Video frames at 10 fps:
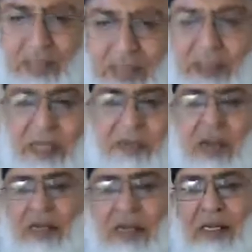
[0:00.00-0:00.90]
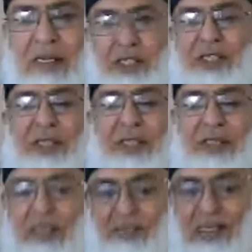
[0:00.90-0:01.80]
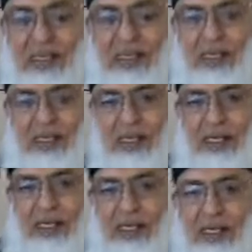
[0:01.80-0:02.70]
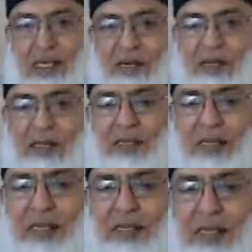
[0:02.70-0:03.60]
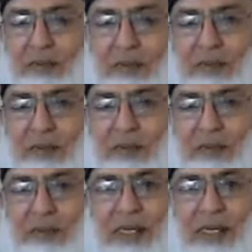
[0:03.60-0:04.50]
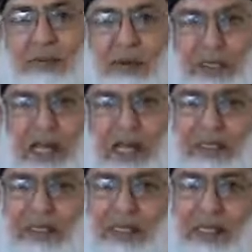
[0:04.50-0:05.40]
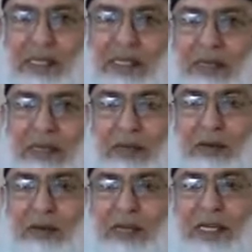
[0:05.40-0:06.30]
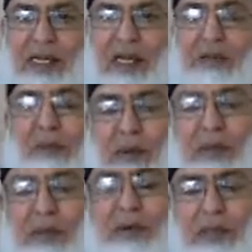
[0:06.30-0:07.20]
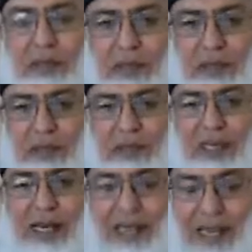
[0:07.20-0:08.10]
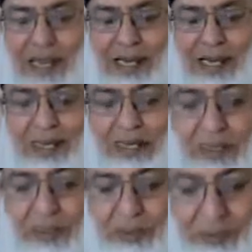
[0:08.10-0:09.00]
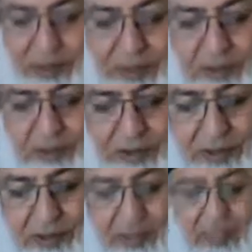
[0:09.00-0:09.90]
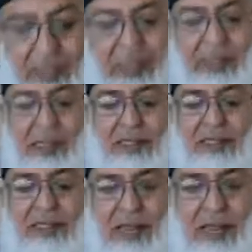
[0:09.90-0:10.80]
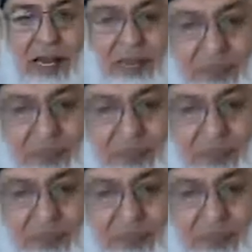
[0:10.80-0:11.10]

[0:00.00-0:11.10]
You see, when machines are working and when things are being processed, so they are most likely to produce dusts and